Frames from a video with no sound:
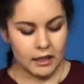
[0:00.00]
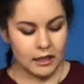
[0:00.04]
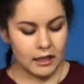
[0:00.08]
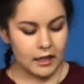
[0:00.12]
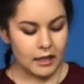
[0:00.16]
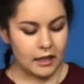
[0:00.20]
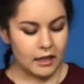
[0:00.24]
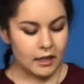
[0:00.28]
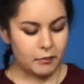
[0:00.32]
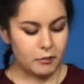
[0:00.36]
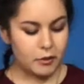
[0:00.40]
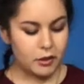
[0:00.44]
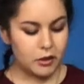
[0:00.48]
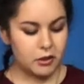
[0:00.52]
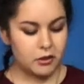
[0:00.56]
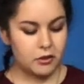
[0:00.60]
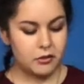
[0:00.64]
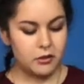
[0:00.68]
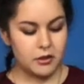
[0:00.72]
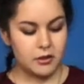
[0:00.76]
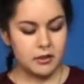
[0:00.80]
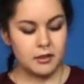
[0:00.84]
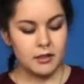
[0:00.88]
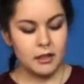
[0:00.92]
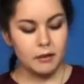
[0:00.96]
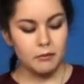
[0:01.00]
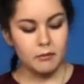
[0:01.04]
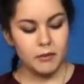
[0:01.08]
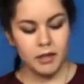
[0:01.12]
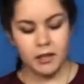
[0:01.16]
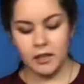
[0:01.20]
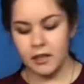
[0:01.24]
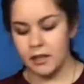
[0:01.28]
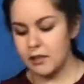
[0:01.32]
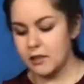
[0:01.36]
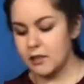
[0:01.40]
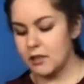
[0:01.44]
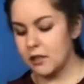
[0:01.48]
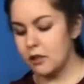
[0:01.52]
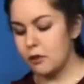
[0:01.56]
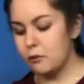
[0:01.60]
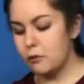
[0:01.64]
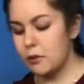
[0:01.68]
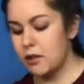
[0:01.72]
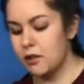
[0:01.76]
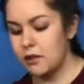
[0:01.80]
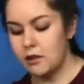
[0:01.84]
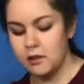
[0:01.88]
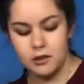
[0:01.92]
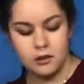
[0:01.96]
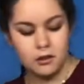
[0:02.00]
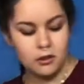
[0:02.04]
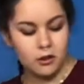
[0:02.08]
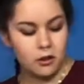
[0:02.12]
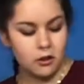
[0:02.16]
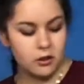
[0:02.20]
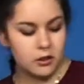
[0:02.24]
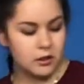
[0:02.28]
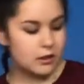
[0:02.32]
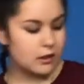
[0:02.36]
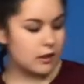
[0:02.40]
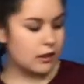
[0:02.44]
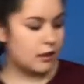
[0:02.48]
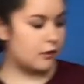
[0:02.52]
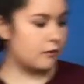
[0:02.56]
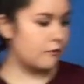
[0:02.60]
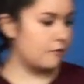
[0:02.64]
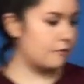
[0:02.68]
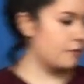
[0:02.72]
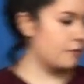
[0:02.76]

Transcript: and I'm gonna do the same thing I did with the salsa.